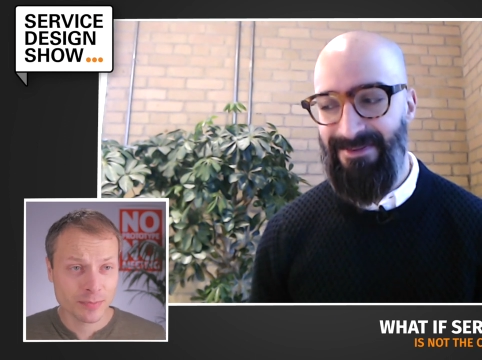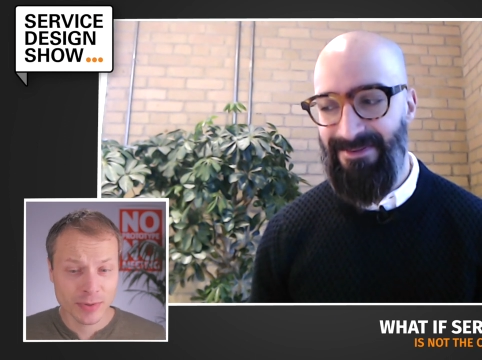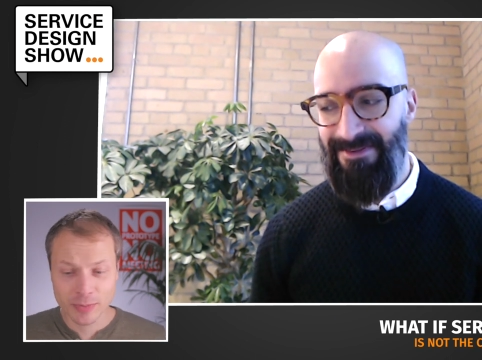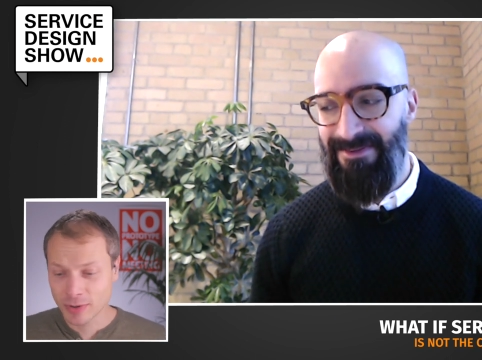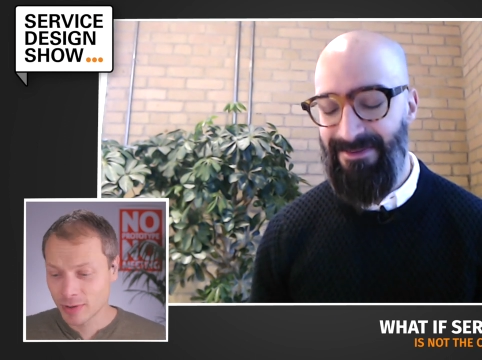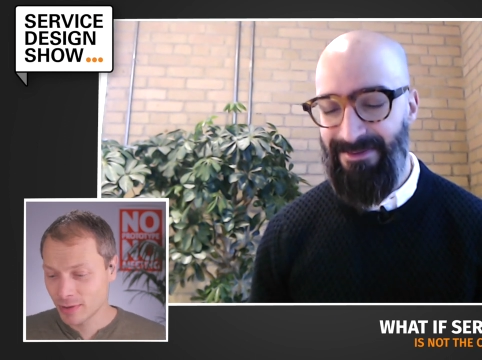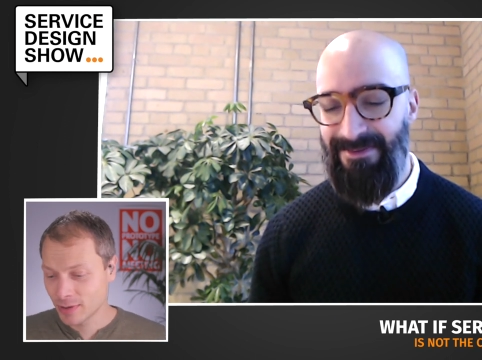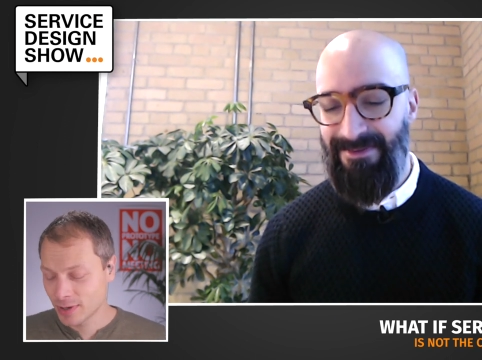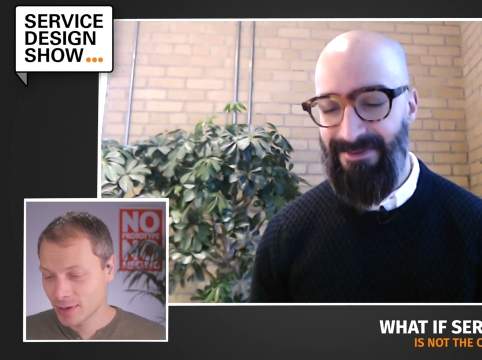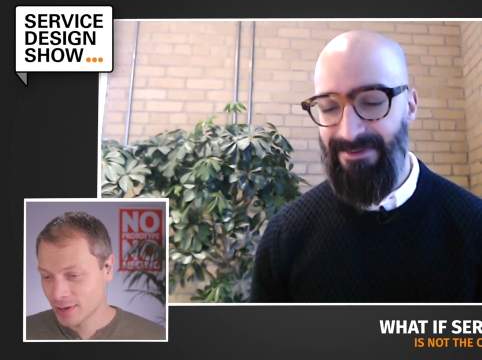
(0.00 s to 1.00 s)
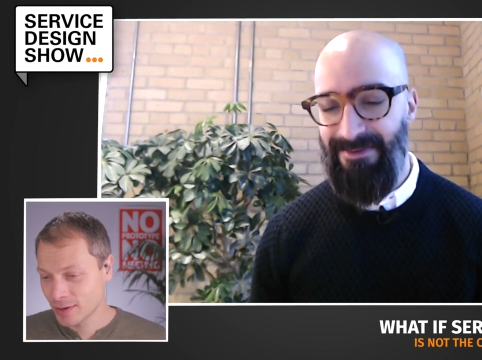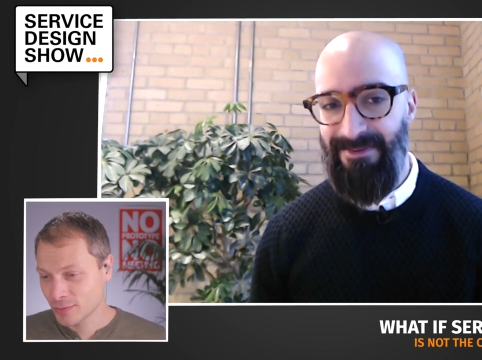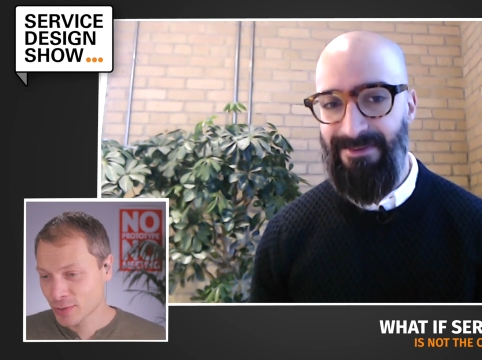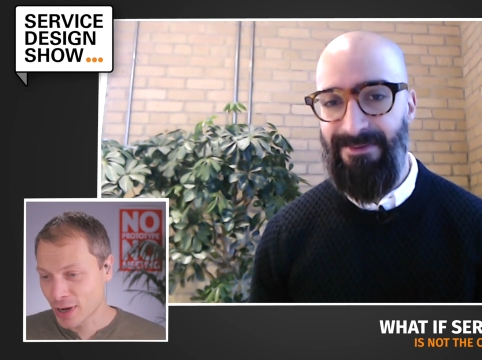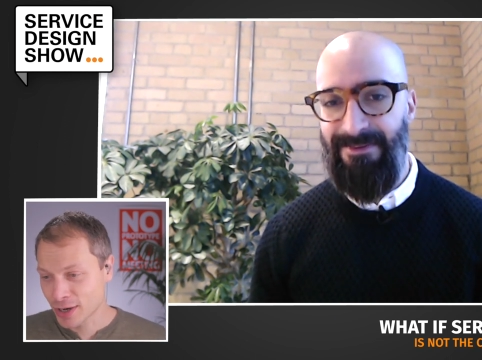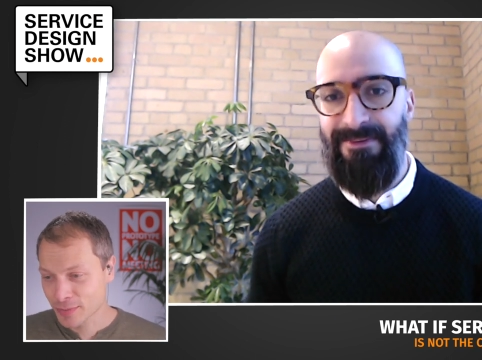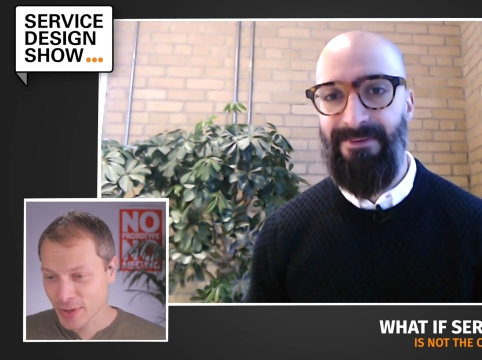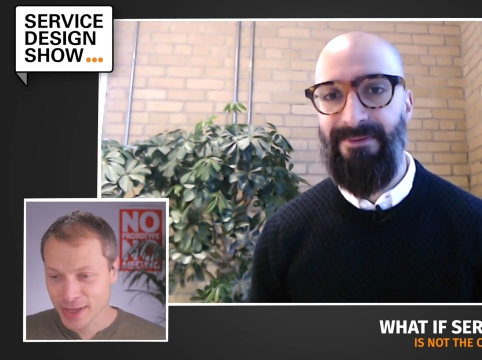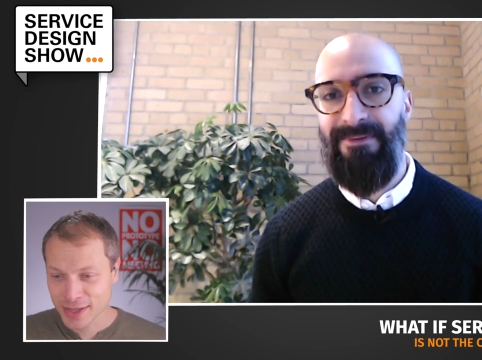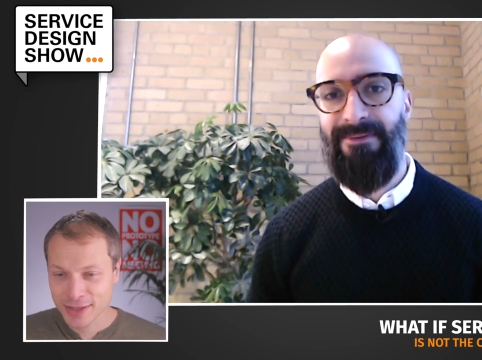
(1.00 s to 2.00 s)
Speaker 1: people uh, regarding
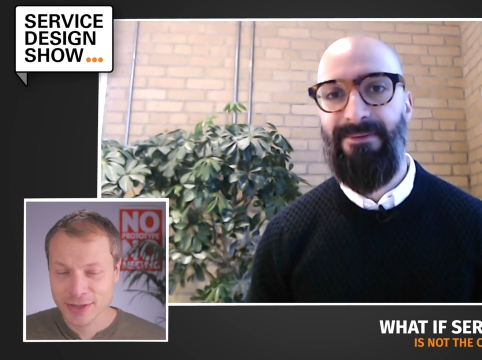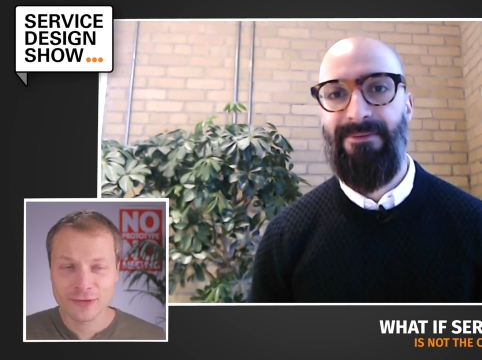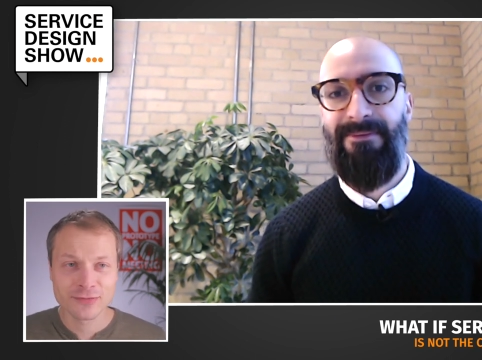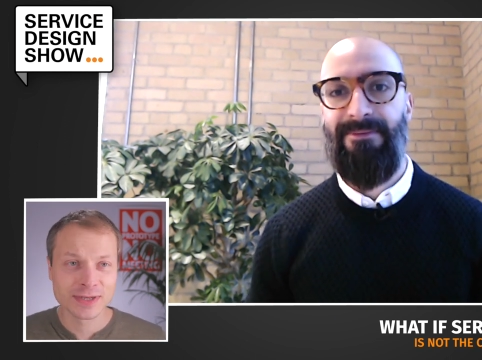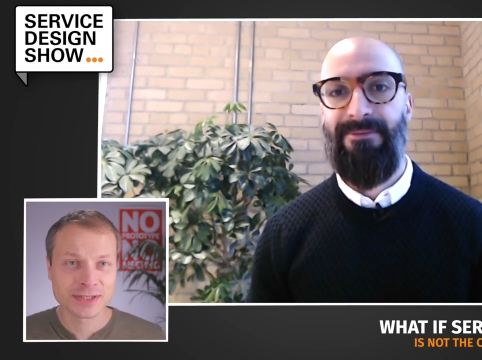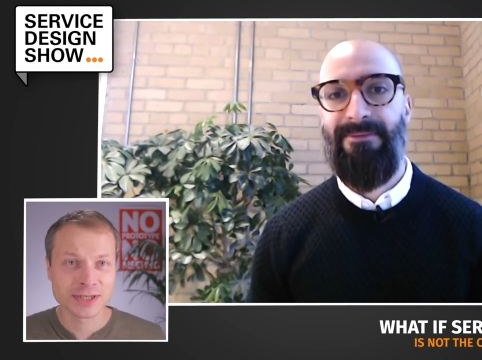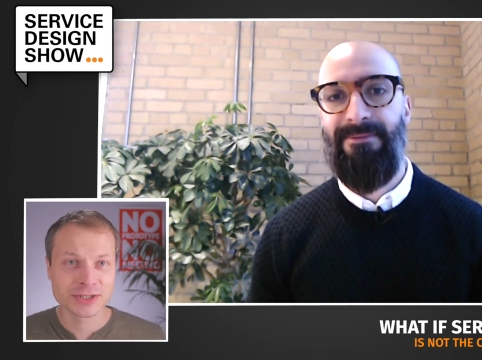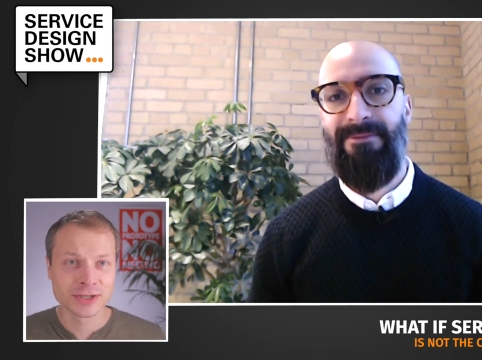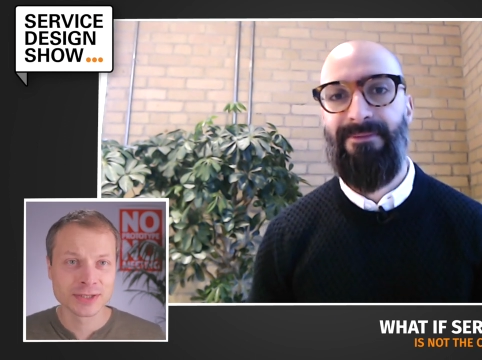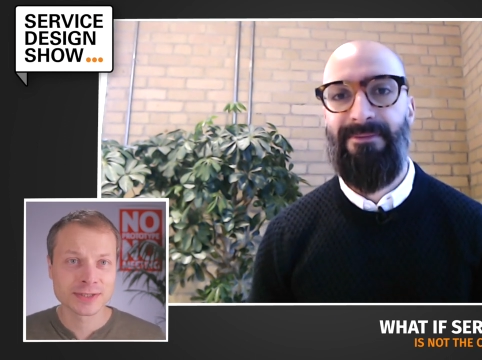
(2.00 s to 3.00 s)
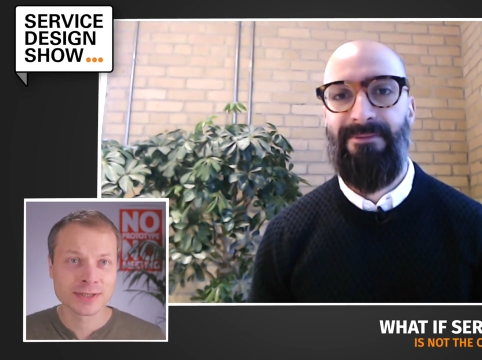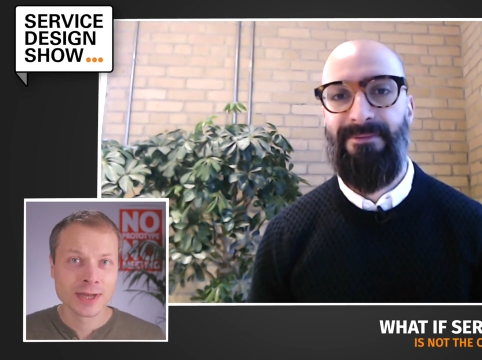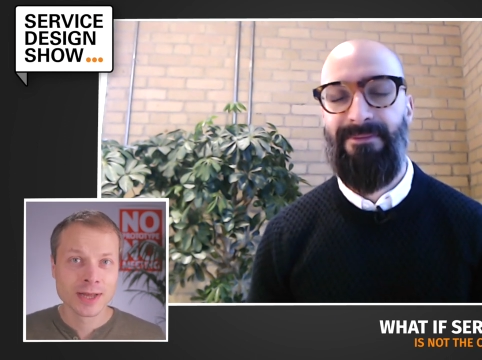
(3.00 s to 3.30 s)
making tough decisions